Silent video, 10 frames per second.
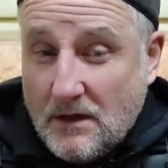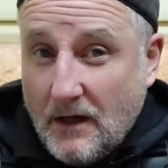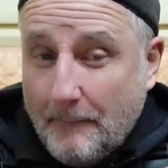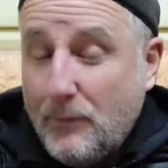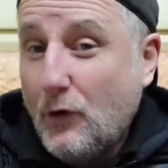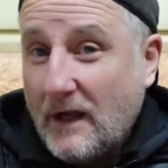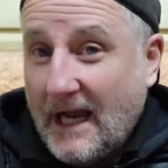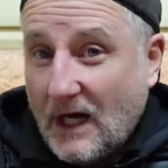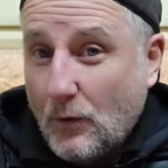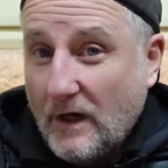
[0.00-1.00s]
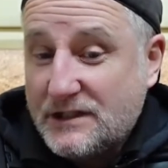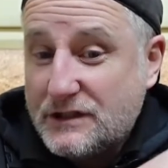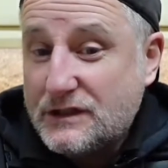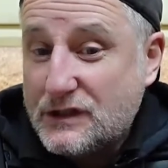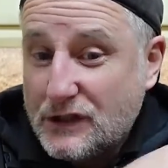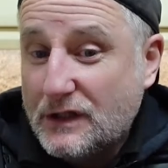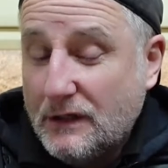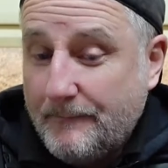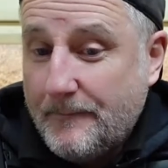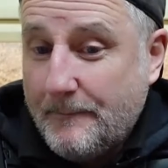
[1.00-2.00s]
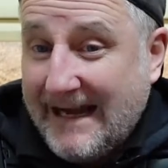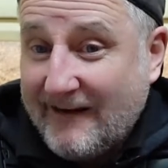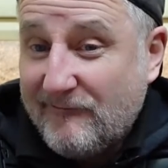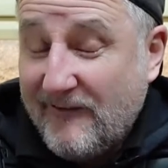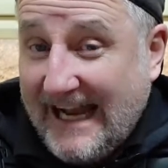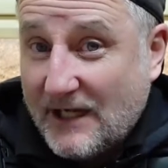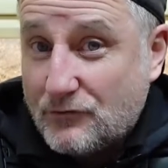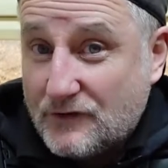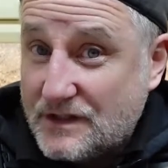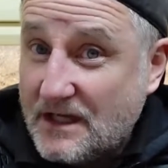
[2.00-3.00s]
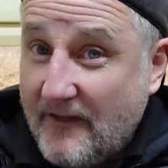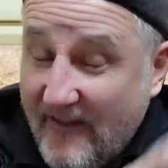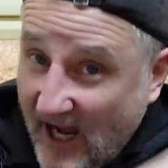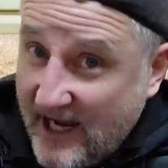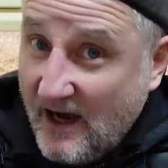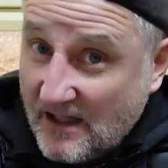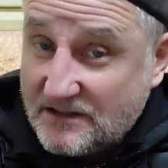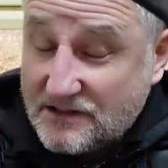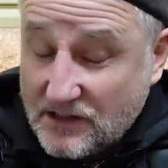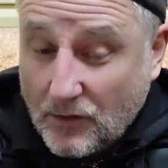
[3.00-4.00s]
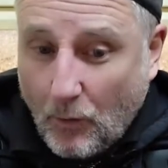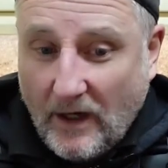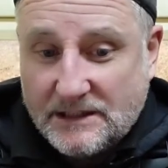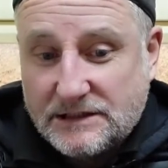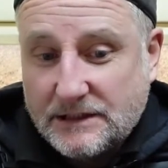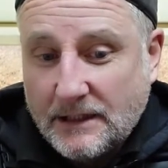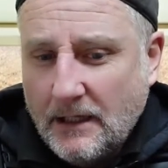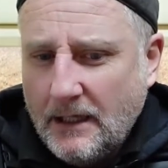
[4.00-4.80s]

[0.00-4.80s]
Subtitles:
and put that question to the manufacturers and they answer the question.